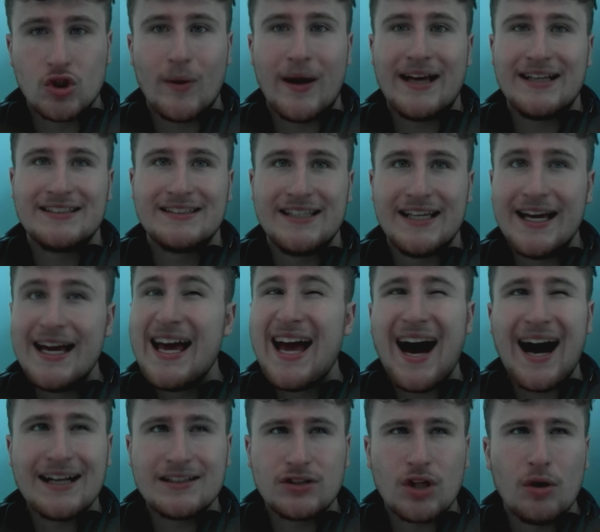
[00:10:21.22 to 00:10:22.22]
S tier.
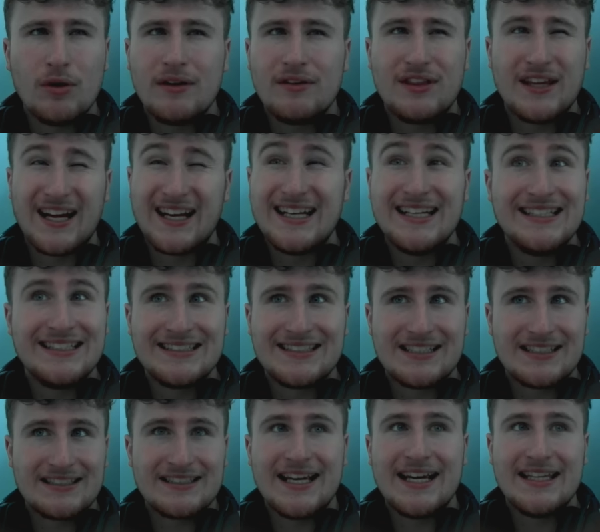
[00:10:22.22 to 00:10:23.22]
I don't even think I needed to
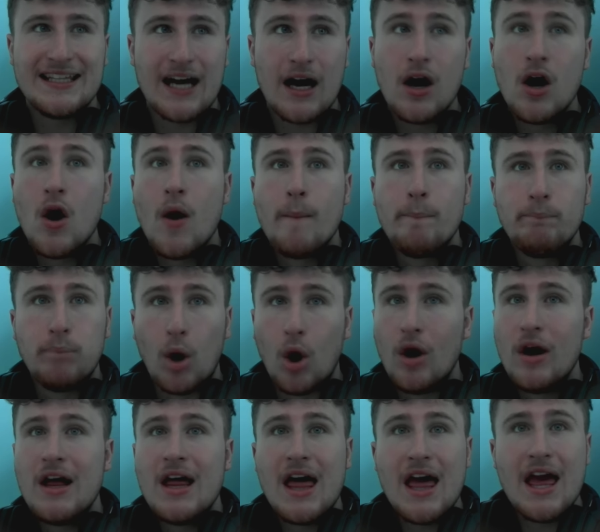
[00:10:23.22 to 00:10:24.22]
say that, but
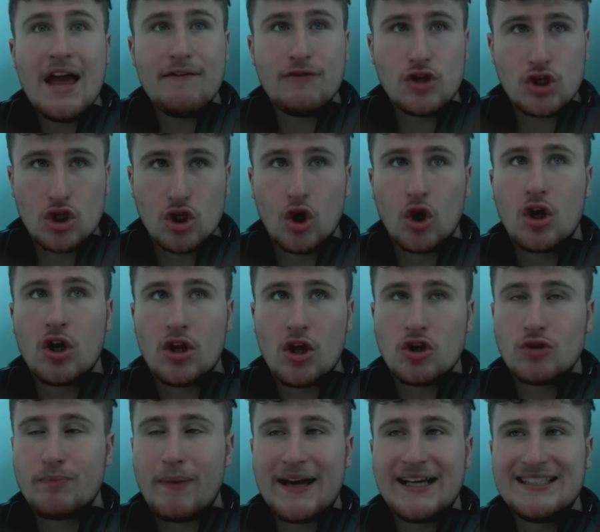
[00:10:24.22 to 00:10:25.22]
if you just look at those
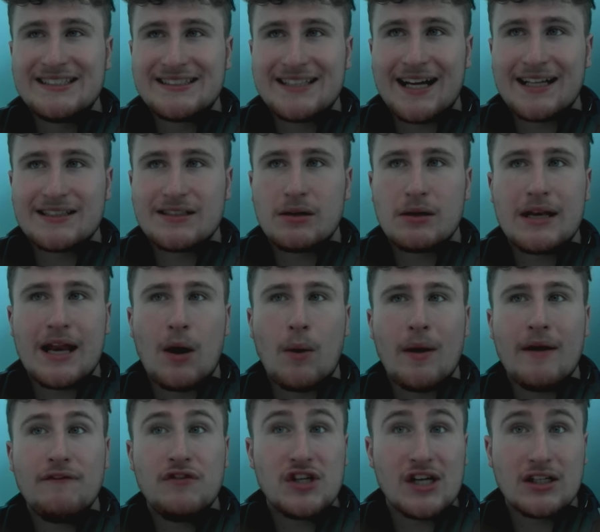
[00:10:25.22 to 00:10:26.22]
base stats, now
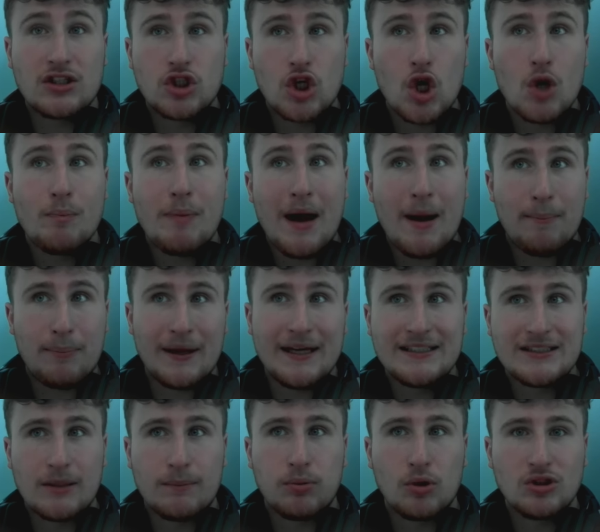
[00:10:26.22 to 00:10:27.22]
if she had 2 better
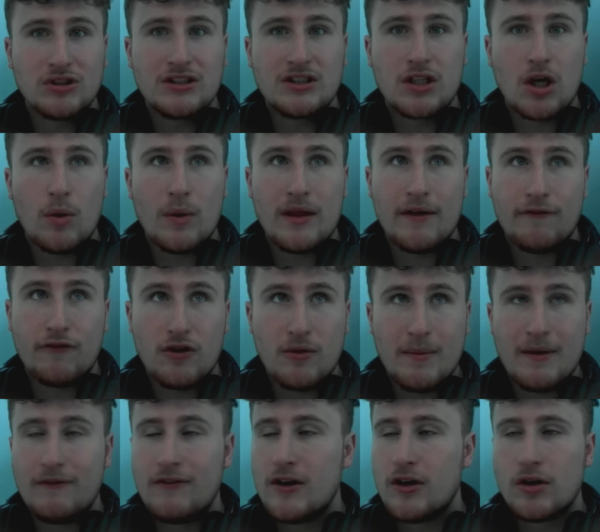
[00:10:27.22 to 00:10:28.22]
playstyle pluses to go with it for a
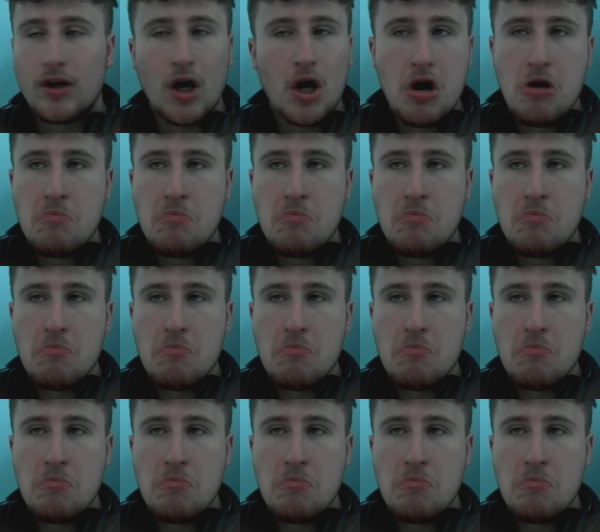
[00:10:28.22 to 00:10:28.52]
midfielder,